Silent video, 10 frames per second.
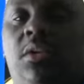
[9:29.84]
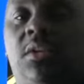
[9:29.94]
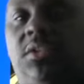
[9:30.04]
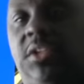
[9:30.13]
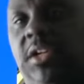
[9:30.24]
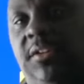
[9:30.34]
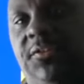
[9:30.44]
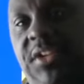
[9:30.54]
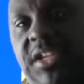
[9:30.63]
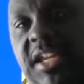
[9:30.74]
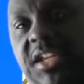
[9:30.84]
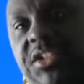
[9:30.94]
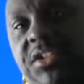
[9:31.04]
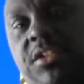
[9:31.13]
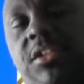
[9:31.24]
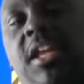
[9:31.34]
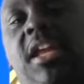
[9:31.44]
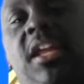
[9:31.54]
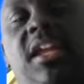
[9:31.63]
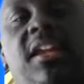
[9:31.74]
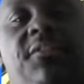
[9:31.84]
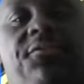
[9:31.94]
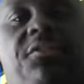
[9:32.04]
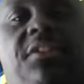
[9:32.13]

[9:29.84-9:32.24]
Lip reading: the certifications. If you